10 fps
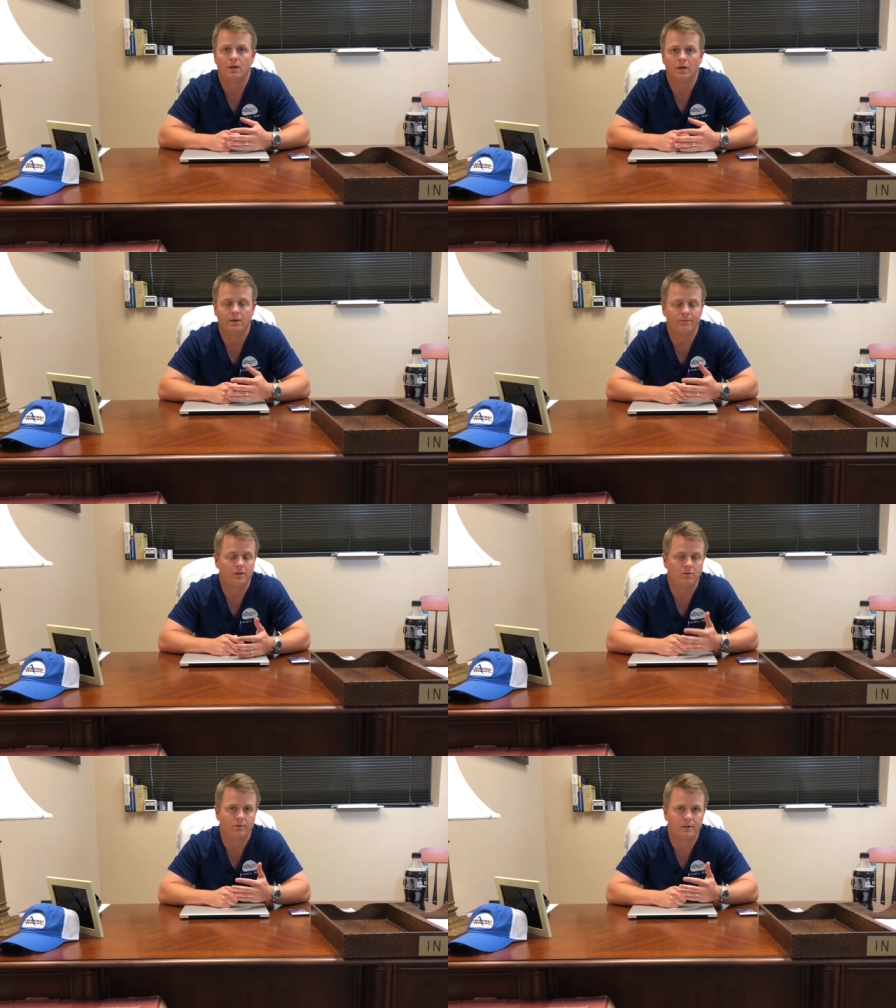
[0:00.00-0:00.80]
Uh, if the
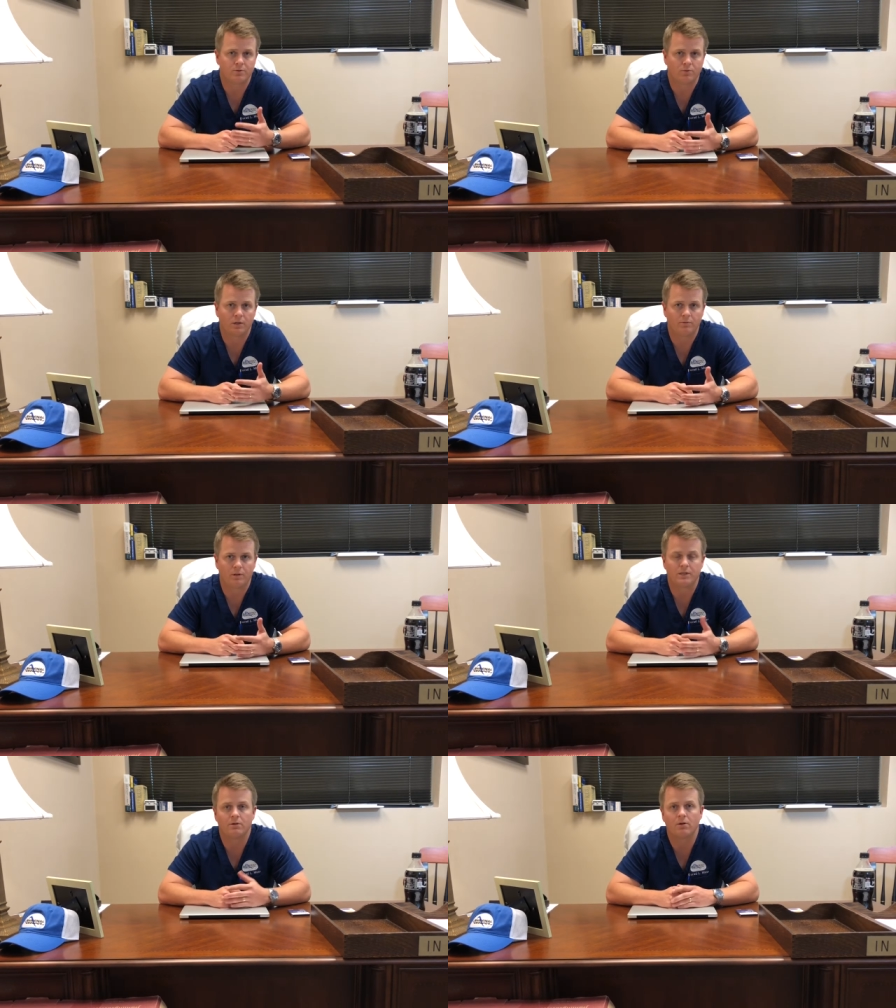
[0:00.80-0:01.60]
urine is really,
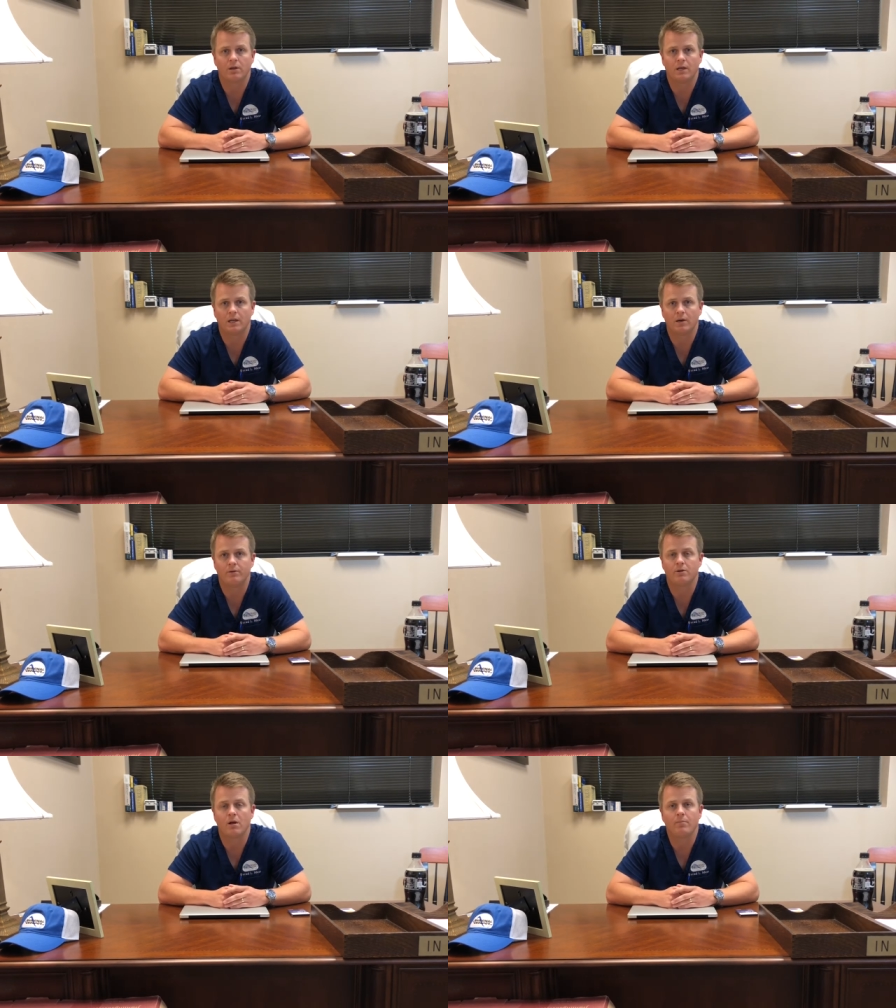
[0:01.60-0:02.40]
really dark yellow
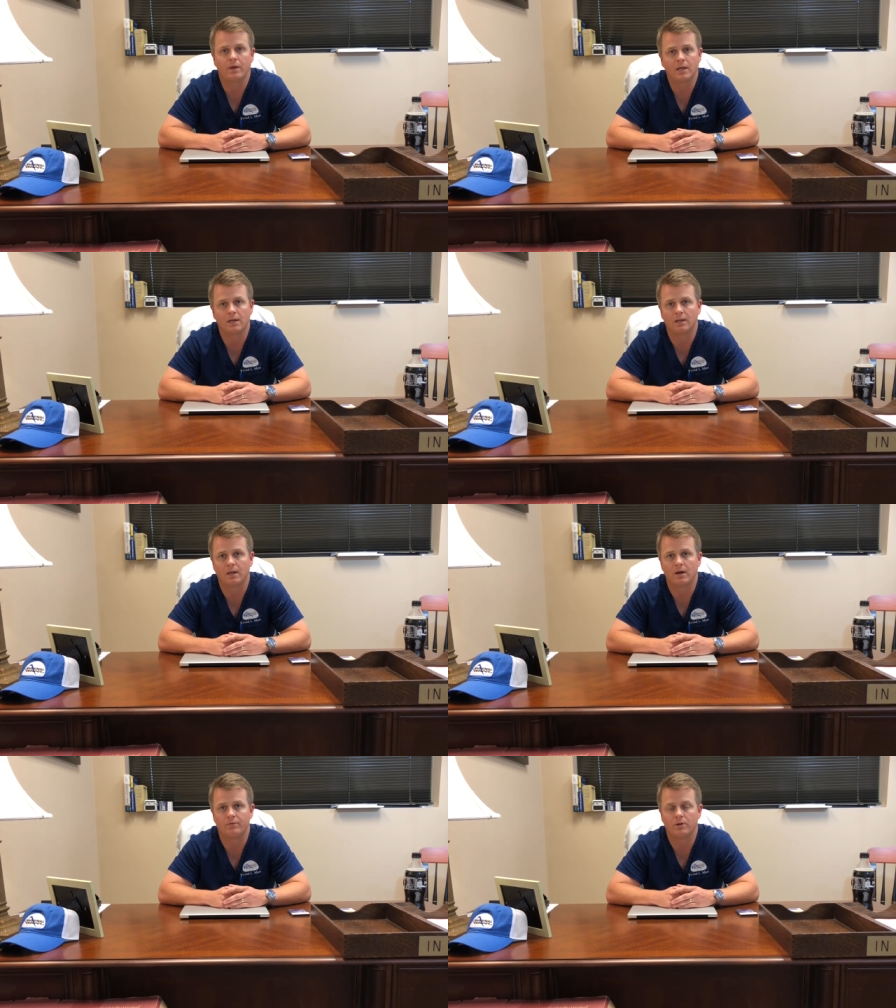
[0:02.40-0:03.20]
and you're not making a
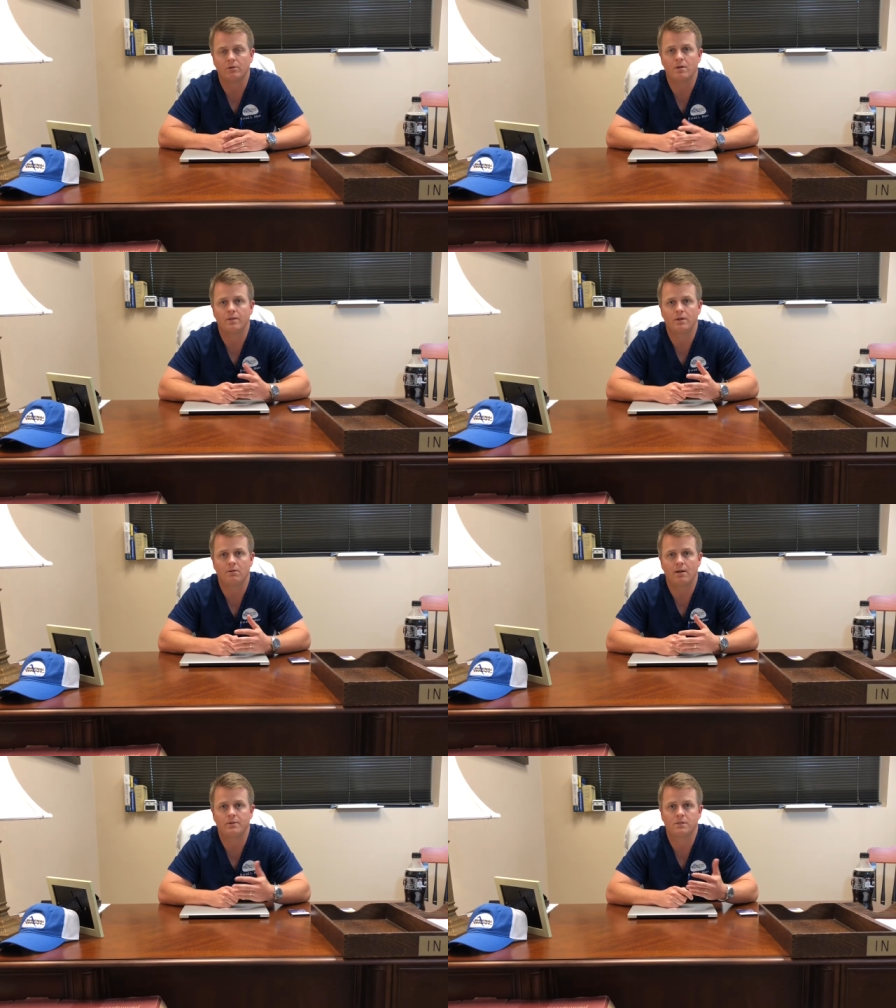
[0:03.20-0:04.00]
lot of urine, then
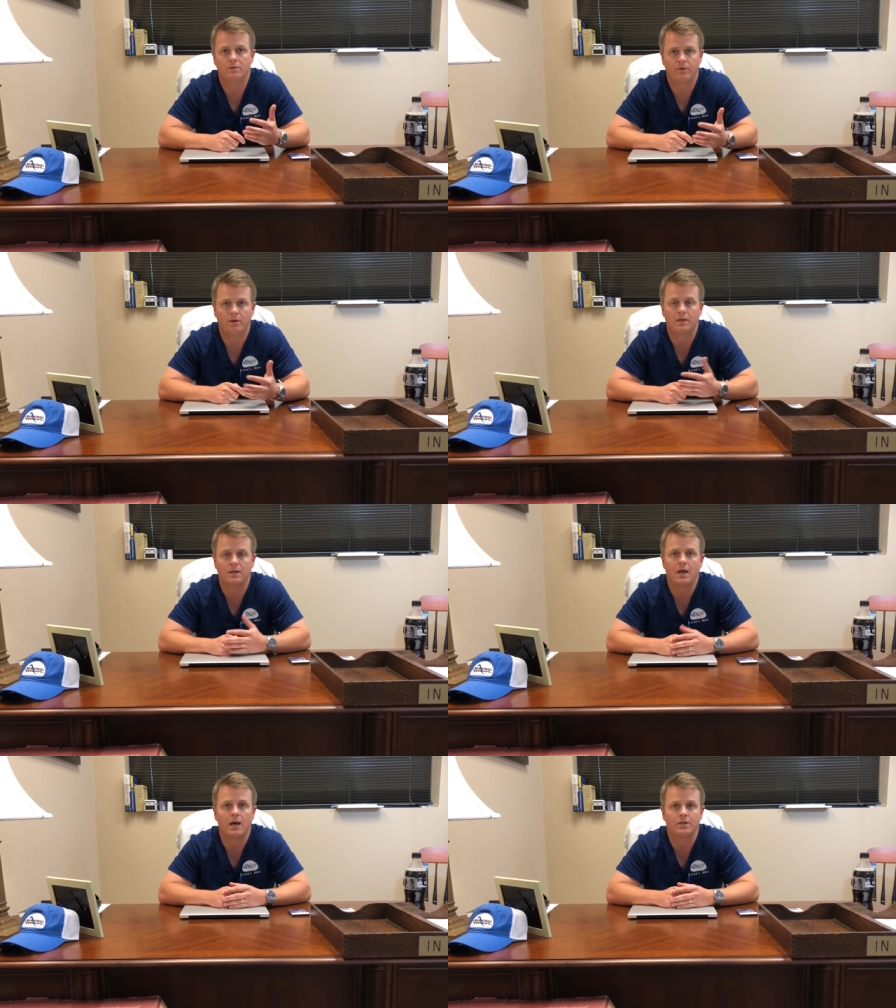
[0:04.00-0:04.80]
you're obviously very
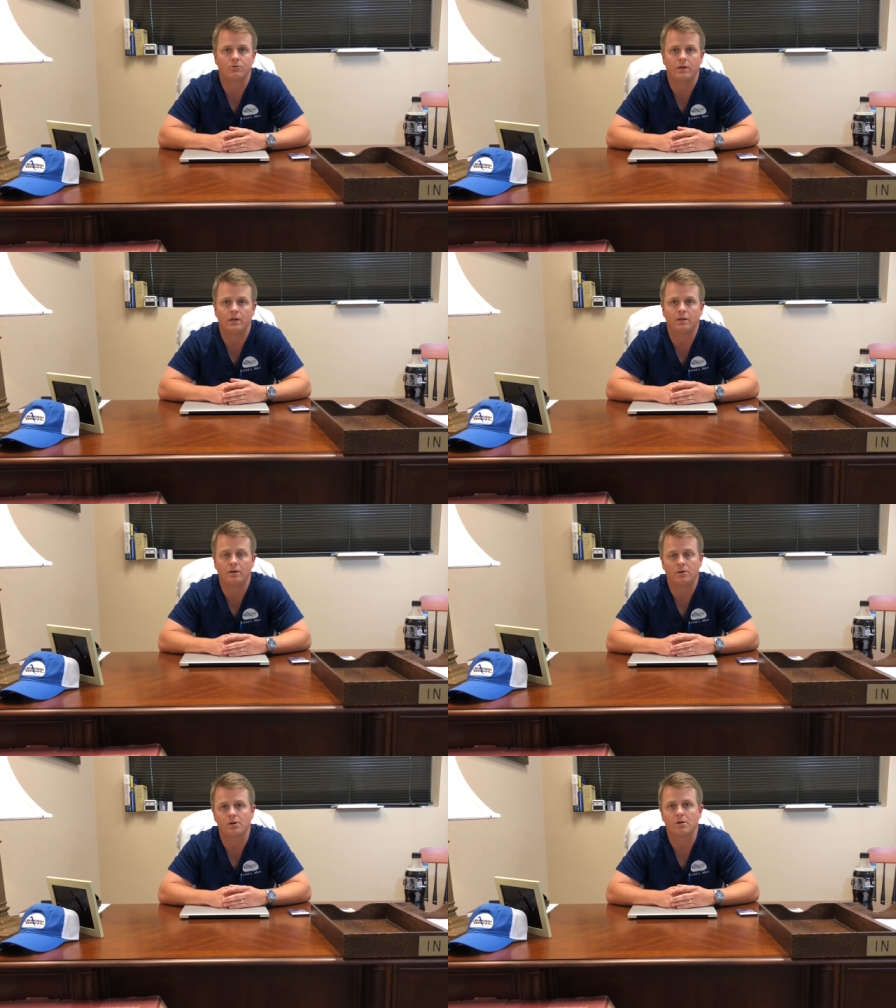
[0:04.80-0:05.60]
dehydrated
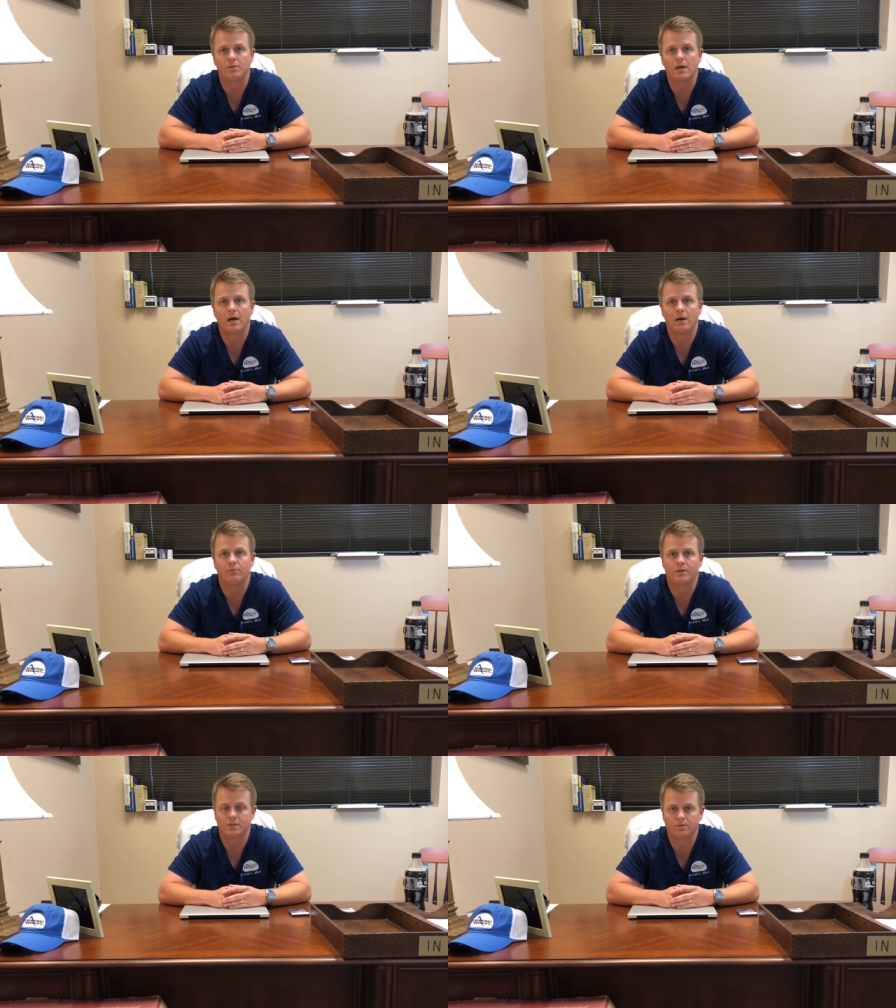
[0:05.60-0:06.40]
and you're going to be high
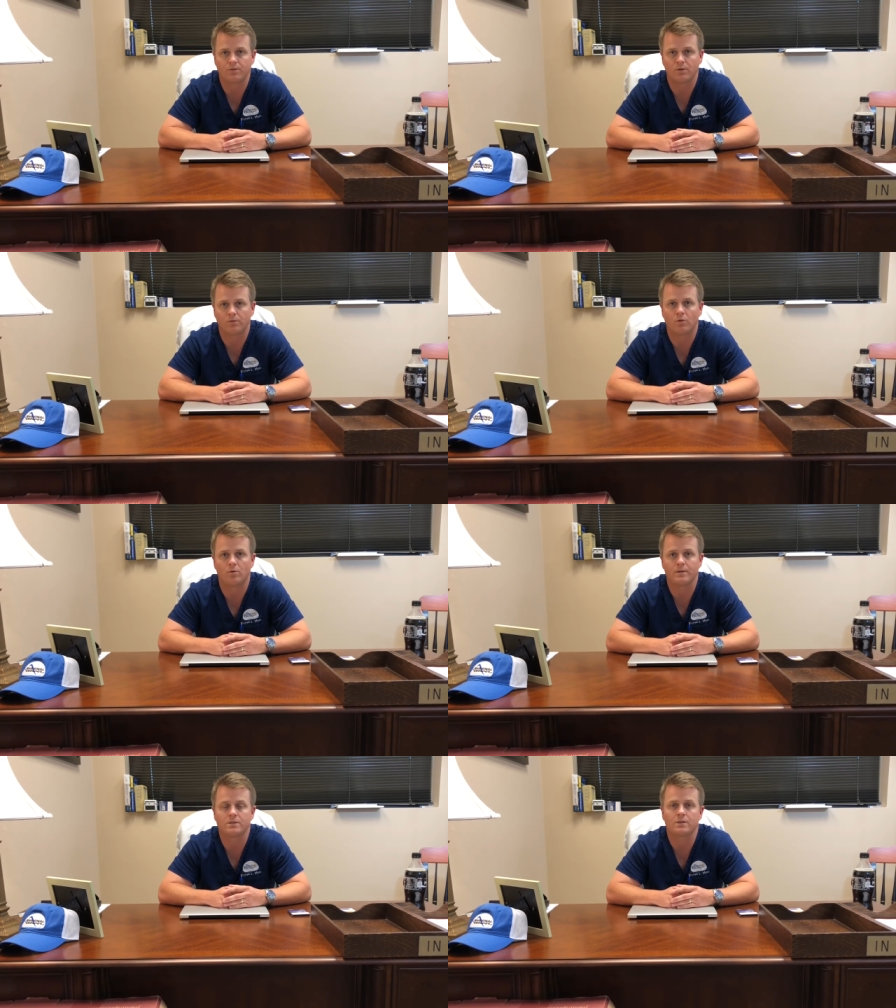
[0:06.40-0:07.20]
risk for
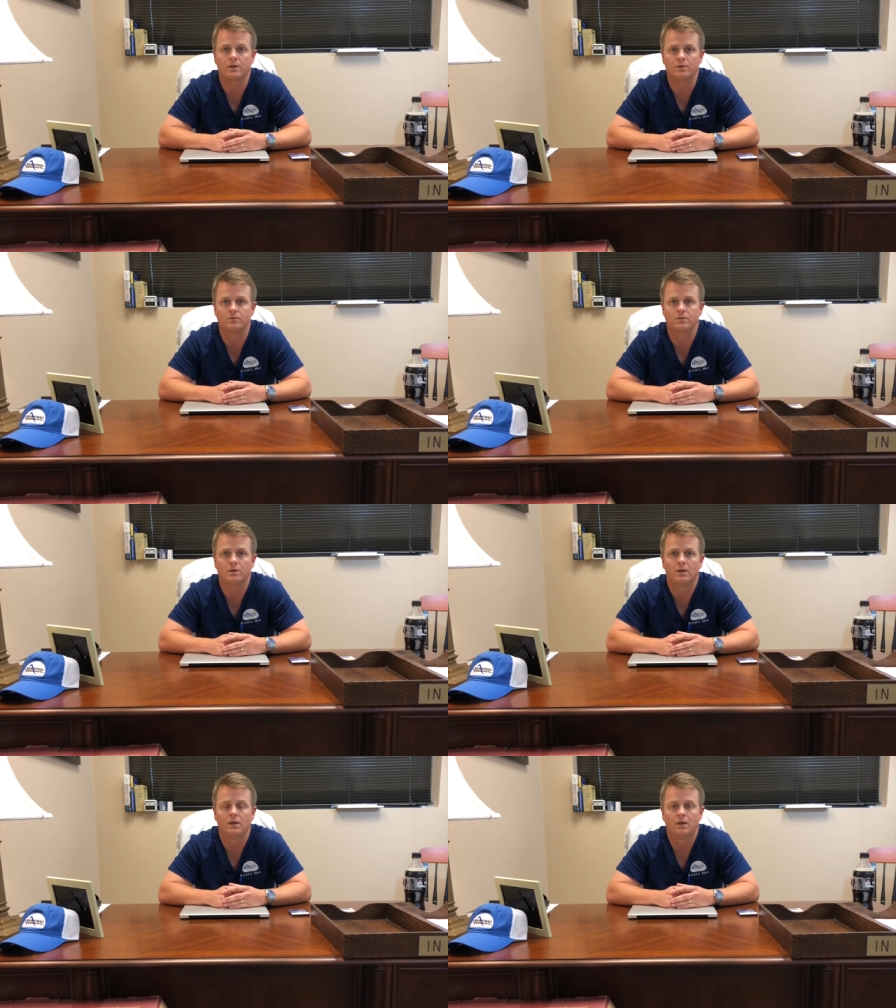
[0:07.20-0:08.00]
forming stones
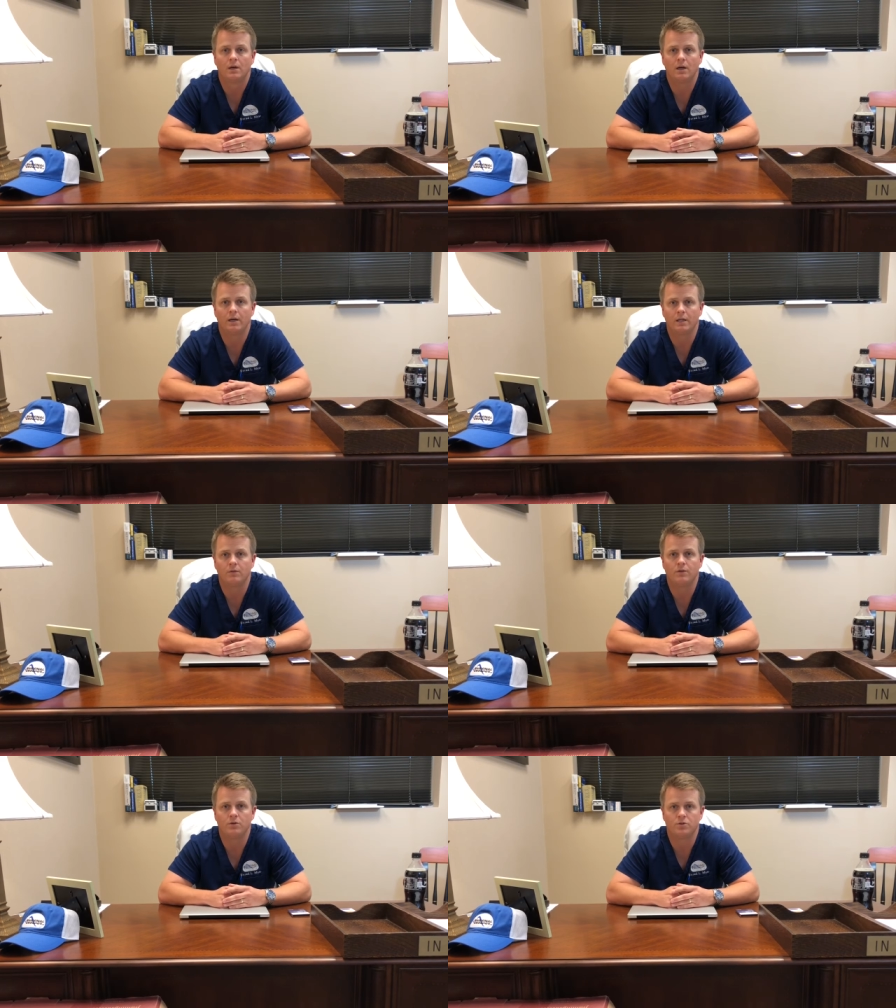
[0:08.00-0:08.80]
uh, in the
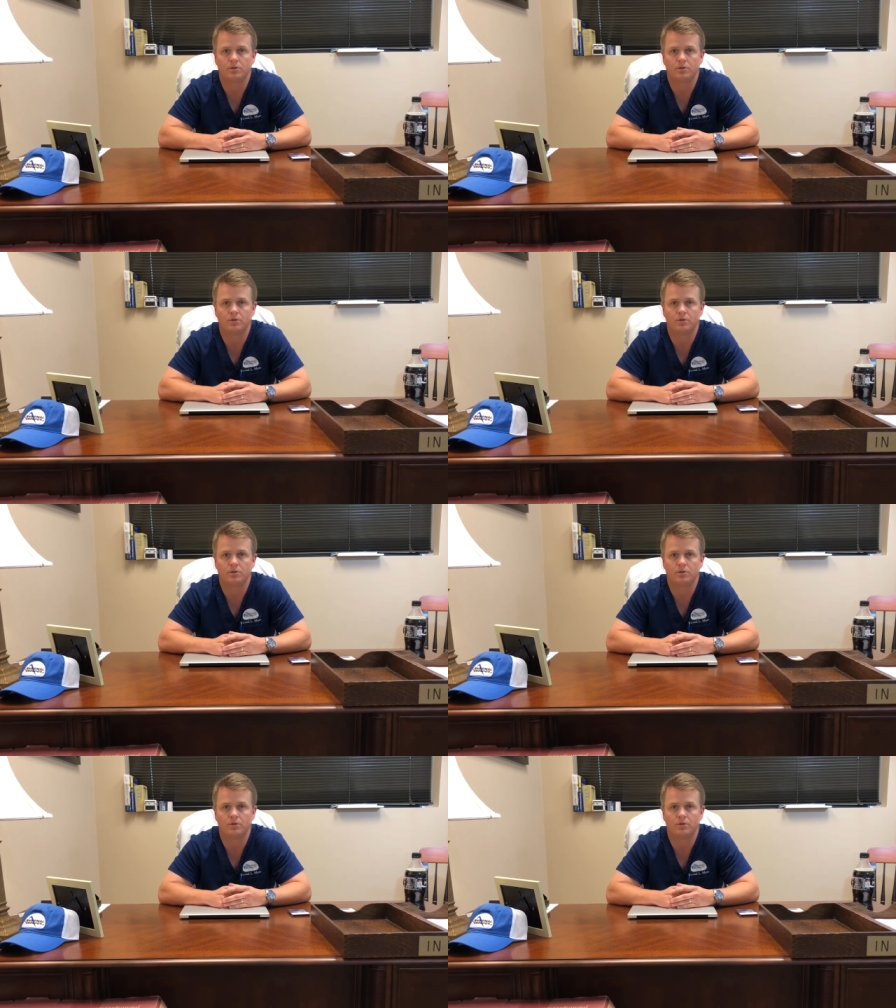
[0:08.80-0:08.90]
future.